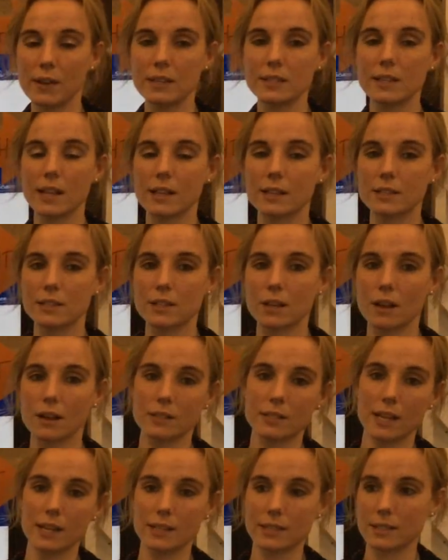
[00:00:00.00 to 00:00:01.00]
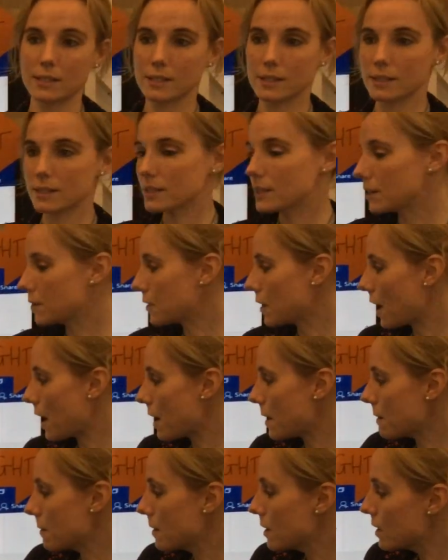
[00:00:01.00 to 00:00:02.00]
extended our sentence,
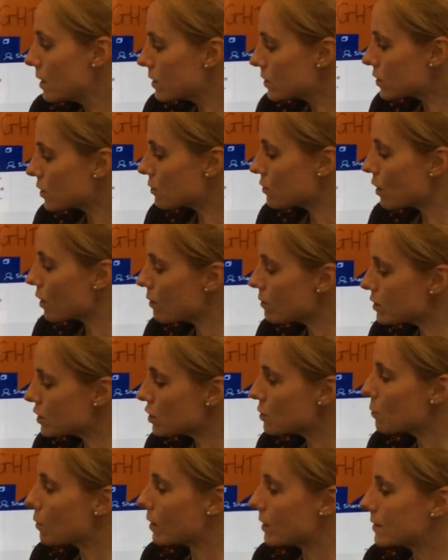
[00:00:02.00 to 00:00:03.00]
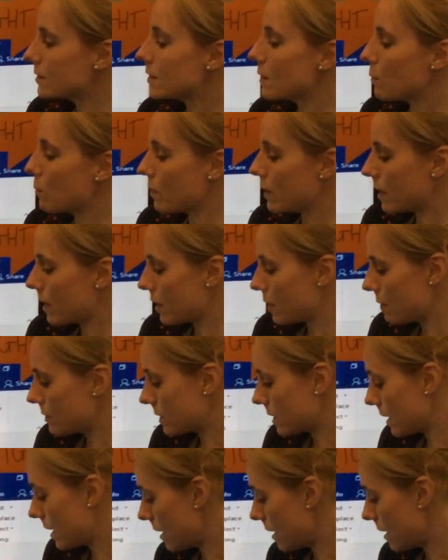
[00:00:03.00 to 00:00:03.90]
okay? So those are the ones that we're using